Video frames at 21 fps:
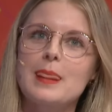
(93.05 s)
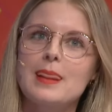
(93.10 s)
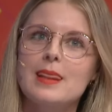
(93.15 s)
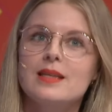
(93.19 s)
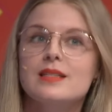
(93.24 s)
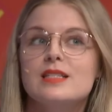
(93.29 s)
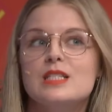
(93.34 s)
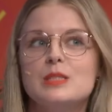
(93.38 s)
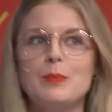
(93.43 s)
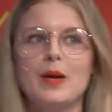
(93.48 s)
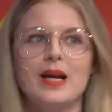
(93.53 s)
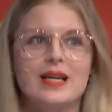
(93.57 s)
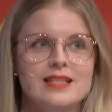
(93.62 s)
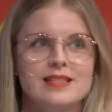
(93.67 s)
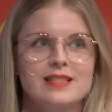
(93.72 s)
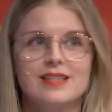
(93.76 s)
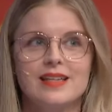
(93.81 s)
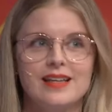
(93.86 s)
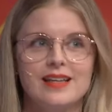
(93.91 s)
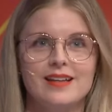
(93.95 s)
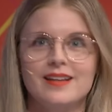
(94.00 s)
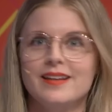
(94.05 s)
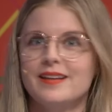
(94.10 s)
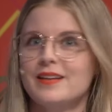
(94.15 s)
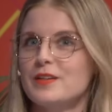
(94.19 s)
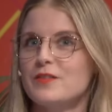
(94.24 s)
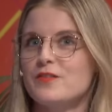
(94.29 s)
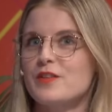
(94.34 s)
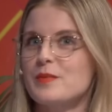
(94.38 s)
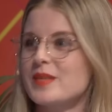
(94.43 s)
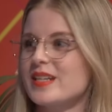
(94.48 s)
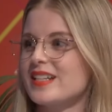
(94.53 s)
spicy
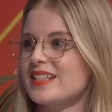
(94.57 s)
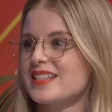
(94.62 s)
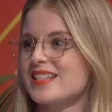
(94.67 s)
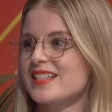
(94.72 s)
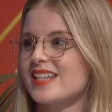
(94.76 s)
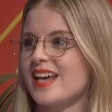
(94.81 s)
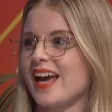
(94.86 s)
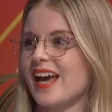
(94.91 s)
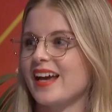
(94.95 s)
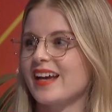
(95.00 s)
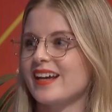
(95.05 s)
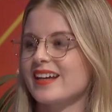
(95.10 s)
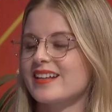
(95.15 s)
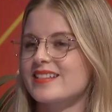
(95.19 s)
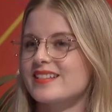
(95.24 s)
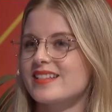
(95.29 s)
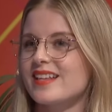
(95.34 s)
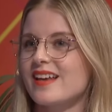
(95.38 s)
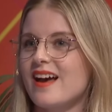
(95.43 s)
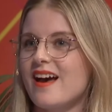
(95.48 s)
feminist takes,